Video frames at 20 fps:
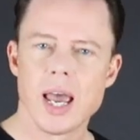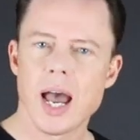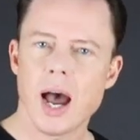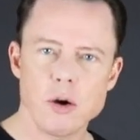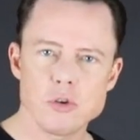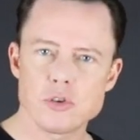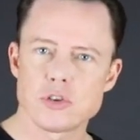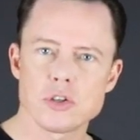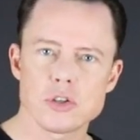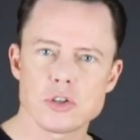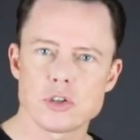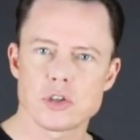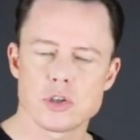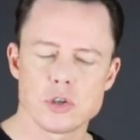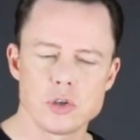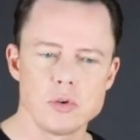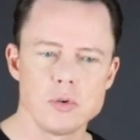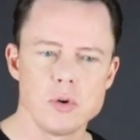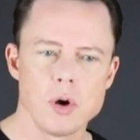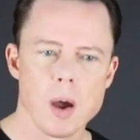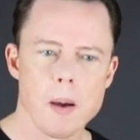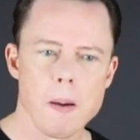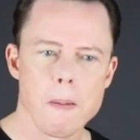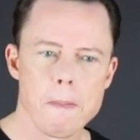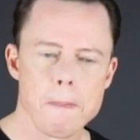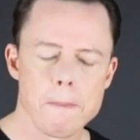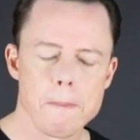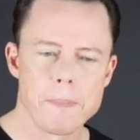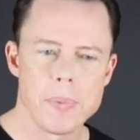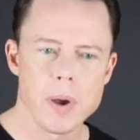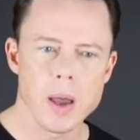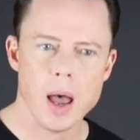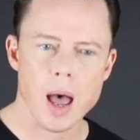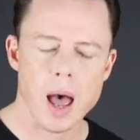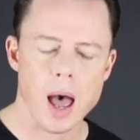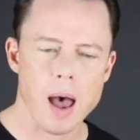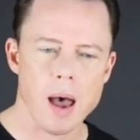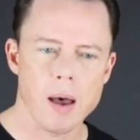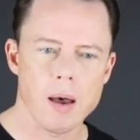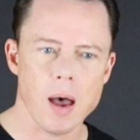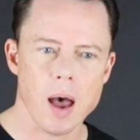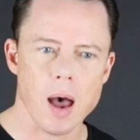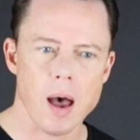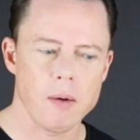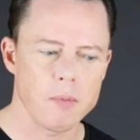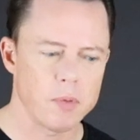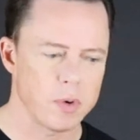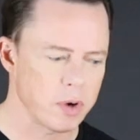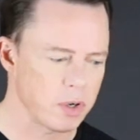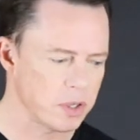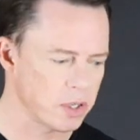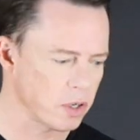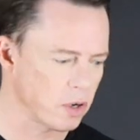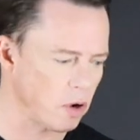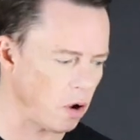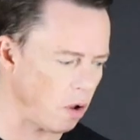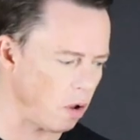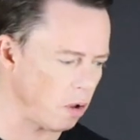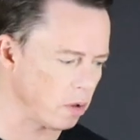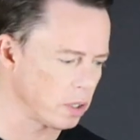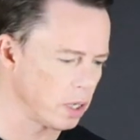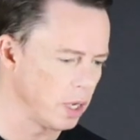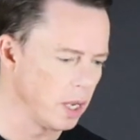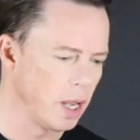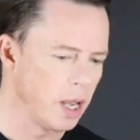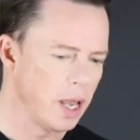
I was just too, what is it called?